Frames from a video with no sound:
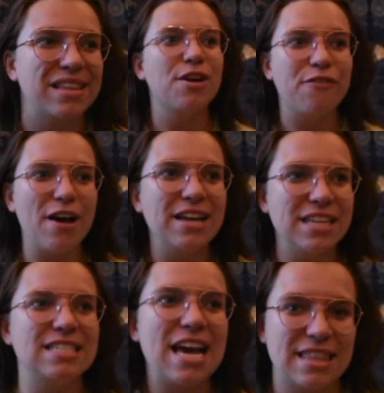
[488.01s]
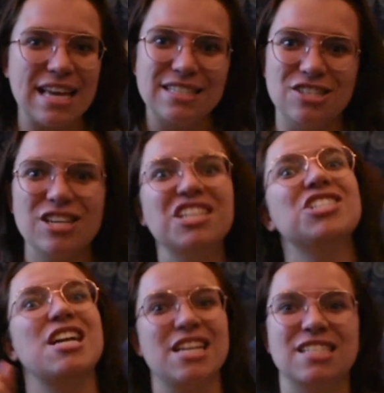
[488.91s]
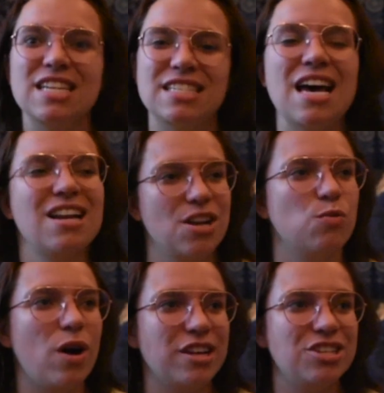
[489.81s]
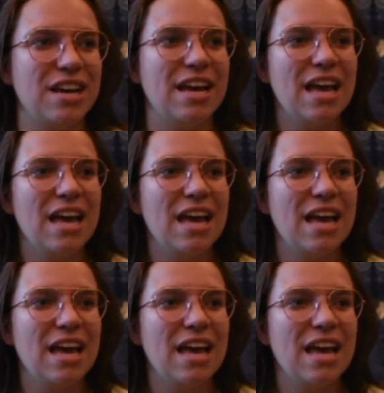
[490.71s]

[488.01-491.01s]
So you finally take that suggestion and you sit down and you watch it,